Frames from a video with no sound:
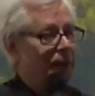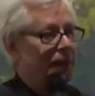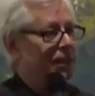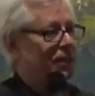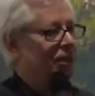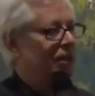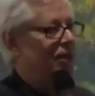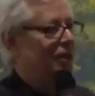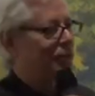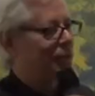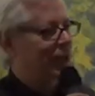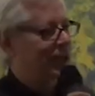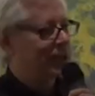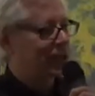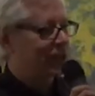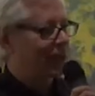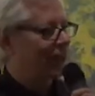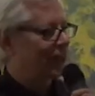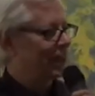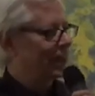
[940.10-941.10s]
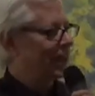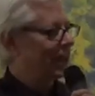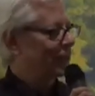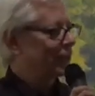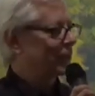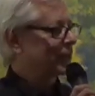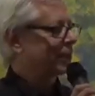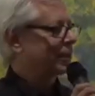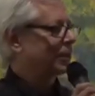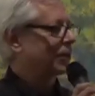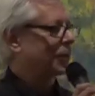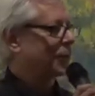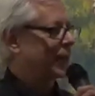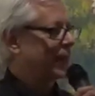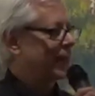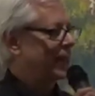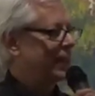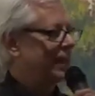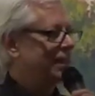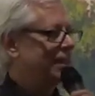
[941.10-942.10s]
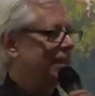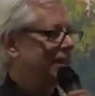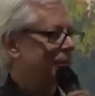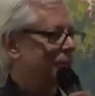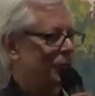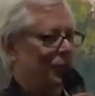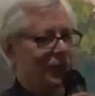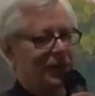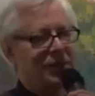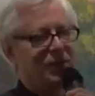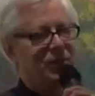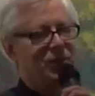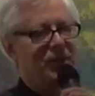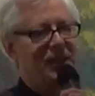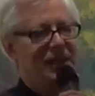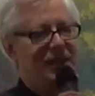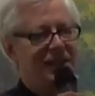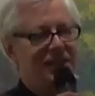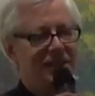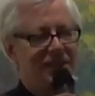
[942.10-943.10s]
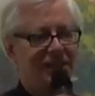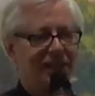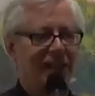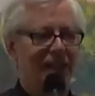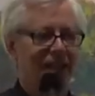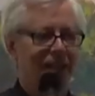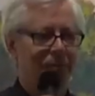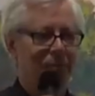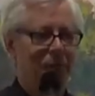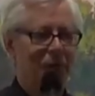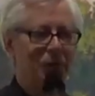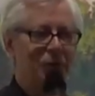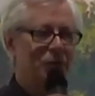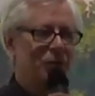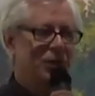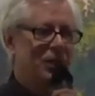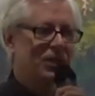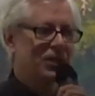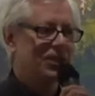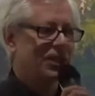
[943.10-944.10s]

painter, if I started out with green for the trees and blue for the